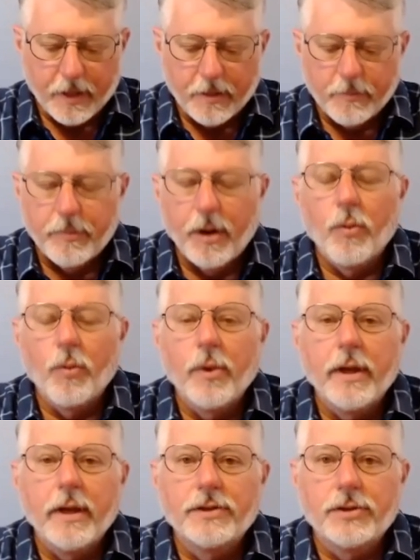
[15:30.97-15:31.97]
but
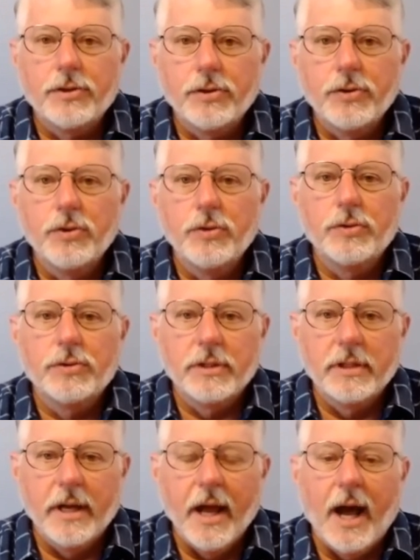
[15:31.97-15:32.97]
we choose
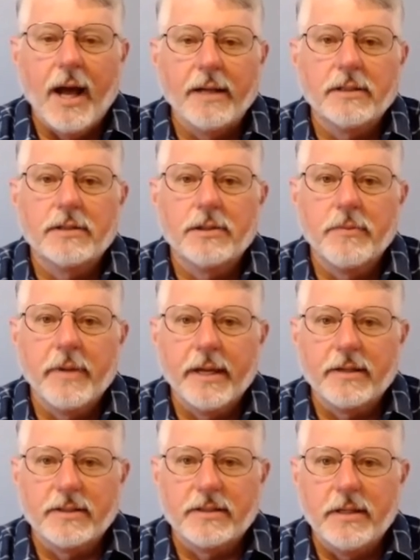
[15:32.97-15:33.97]
not to make
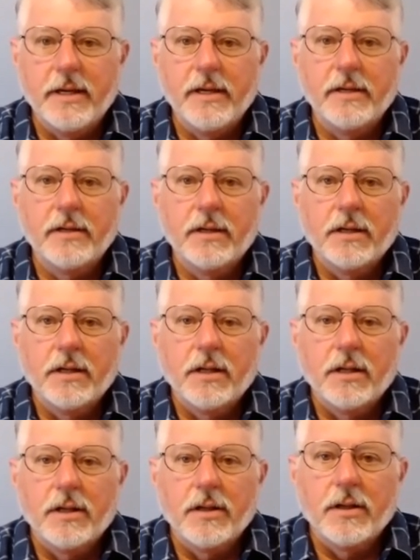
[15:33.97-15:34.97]
sin
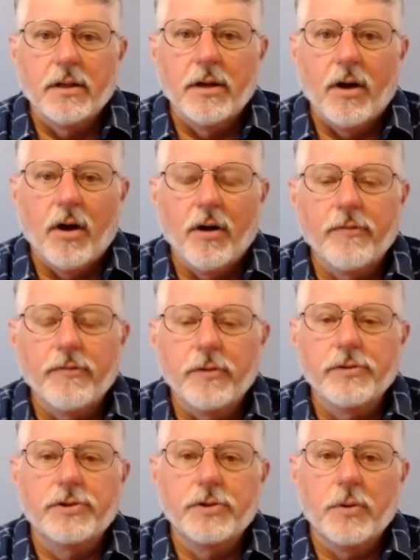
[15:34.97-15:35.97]
our
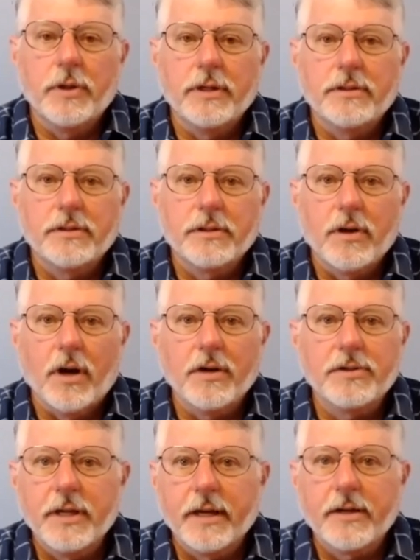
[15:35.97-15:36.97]
first choice, our
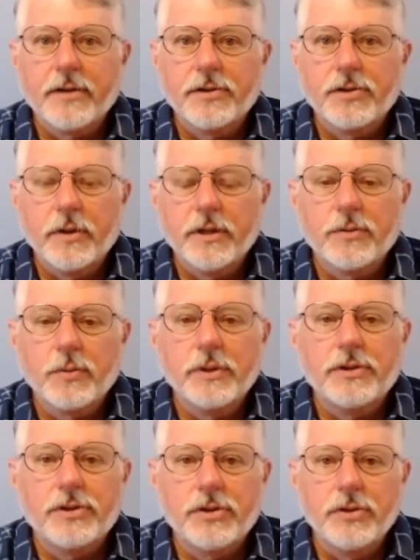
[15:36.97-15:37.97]
second choice. We
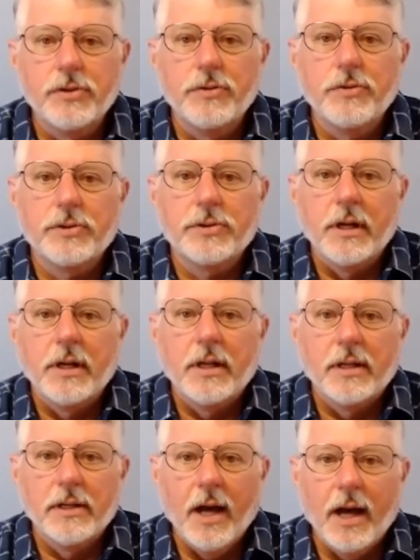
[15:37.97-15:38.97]
choose
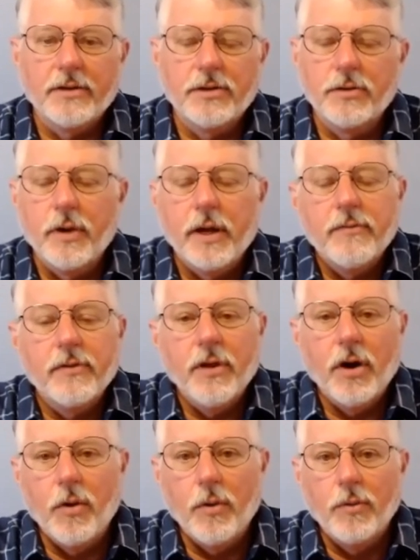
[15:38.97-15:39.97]
not to, even
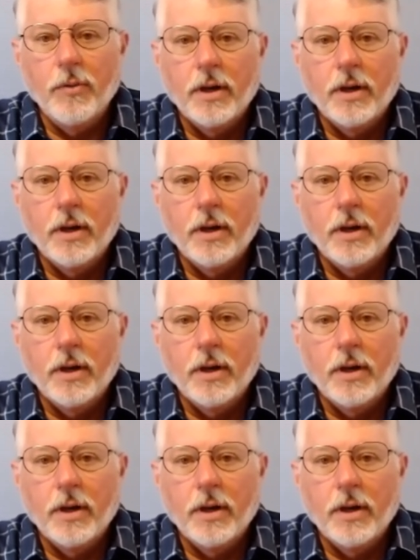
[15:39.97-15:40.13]
though